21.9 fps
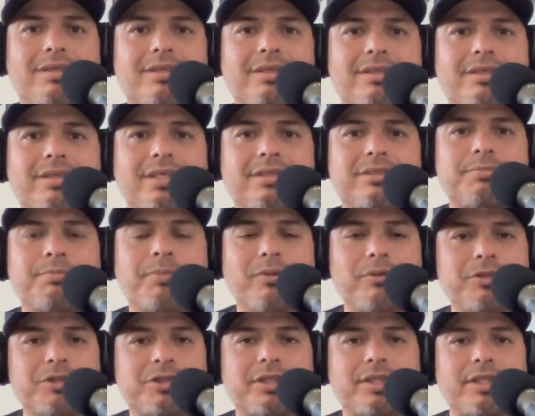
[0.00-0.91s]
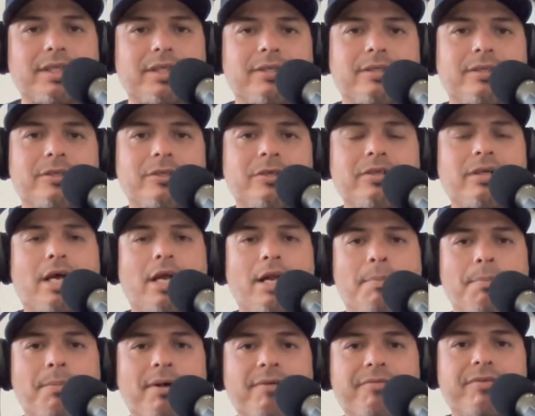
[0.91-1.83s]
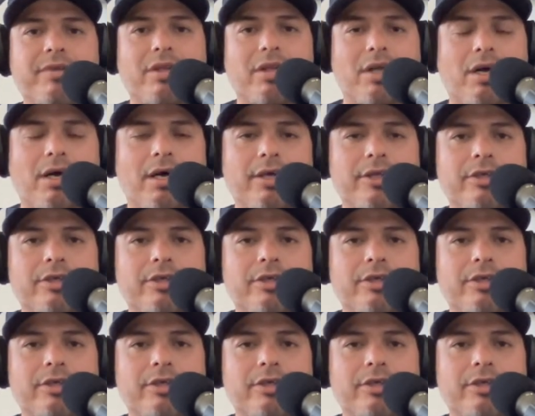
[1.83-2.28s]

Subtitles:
That's bullshit. You're not above the law.